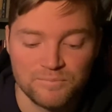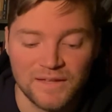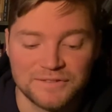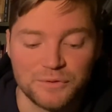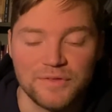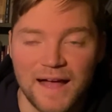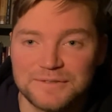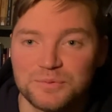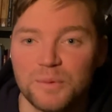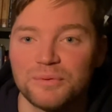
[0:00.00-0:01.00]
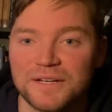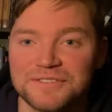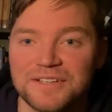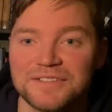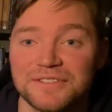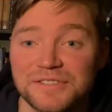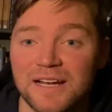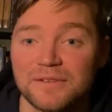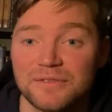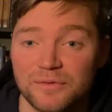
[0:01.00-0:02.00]
So that's what brings us to,
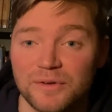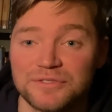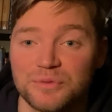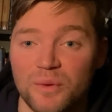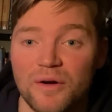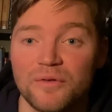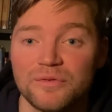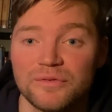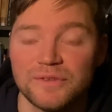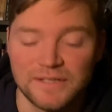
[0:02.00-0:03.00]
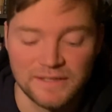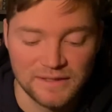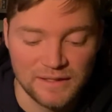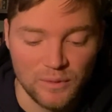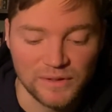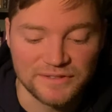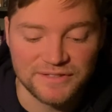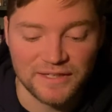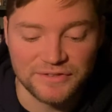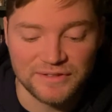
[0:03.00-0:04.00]
to verse 12, when it
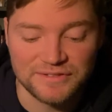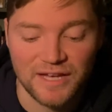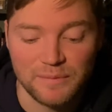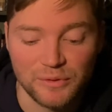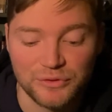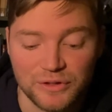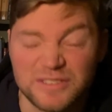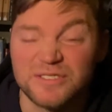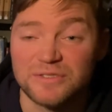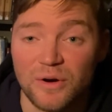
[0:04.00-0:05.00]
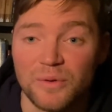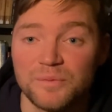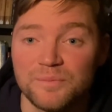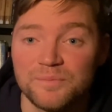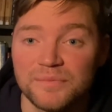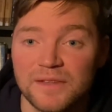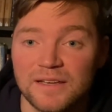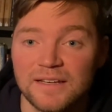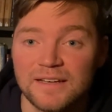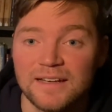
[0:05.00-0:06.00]
says that Samuel took a stone
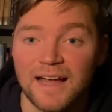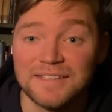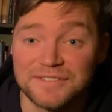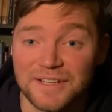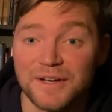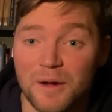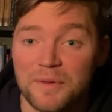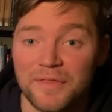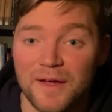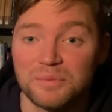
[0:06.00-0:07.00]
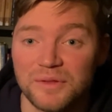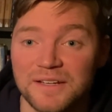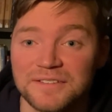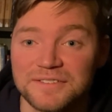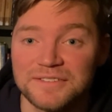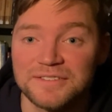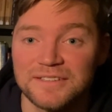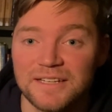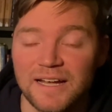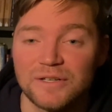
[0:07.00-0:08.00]
and set it up at that place
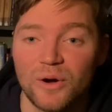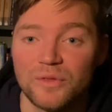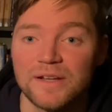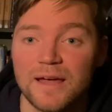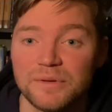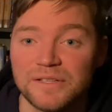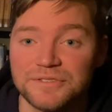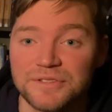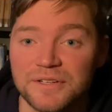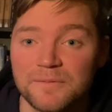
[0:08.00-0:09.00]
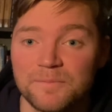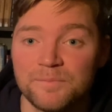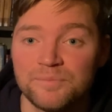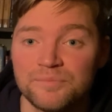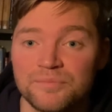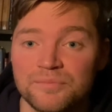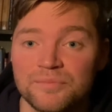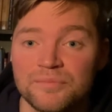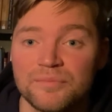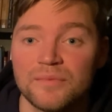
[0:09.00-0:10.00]
and called it Ebenezer.
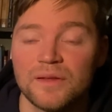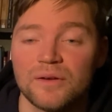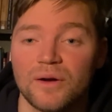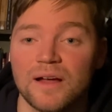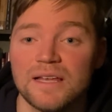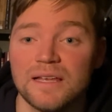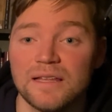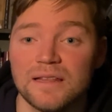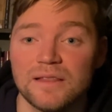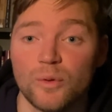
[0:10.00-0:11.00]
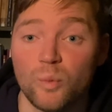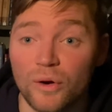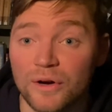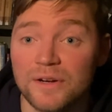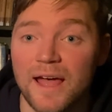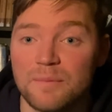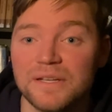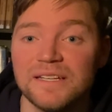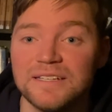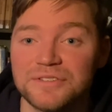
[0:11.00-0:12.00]
Right? the word
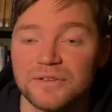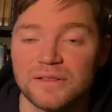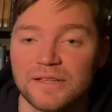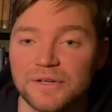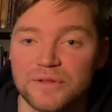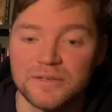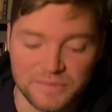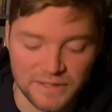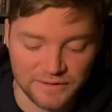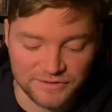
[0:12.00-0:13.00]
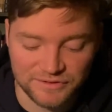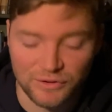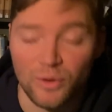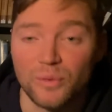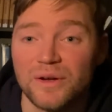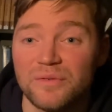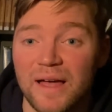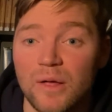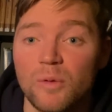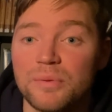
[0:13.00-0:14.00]
Ebenezer literally means stone of
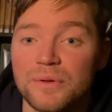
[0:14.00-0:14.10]
help.